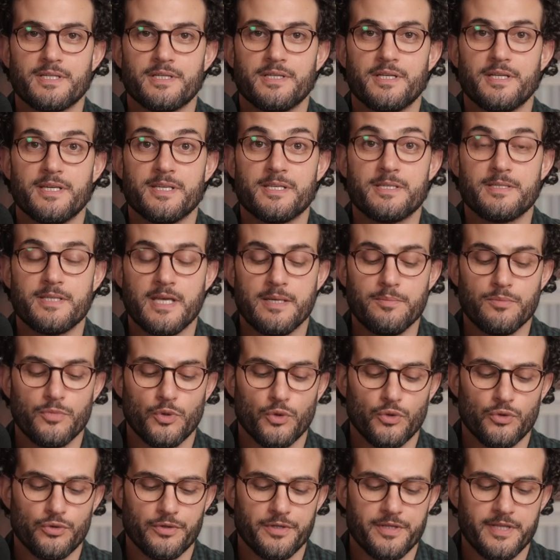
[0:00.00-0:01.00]
and
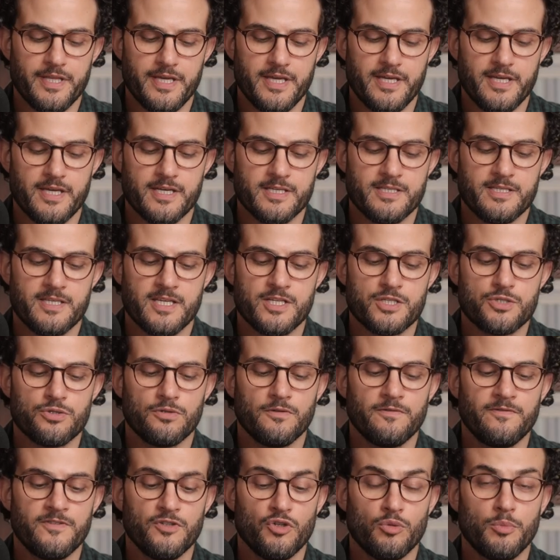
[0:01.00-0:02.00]
assemble the
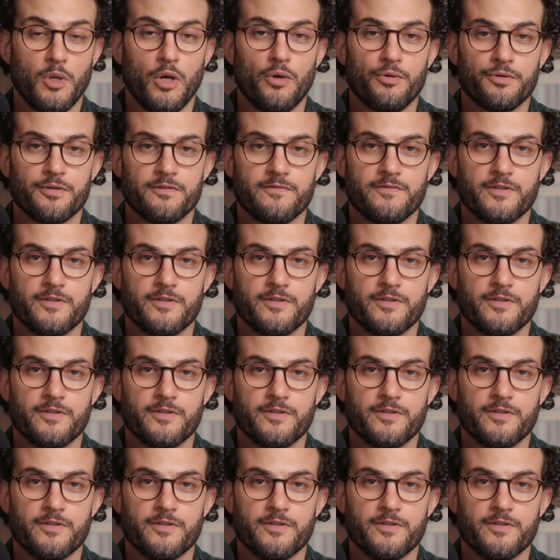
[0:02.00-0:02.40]
Essential Film Holder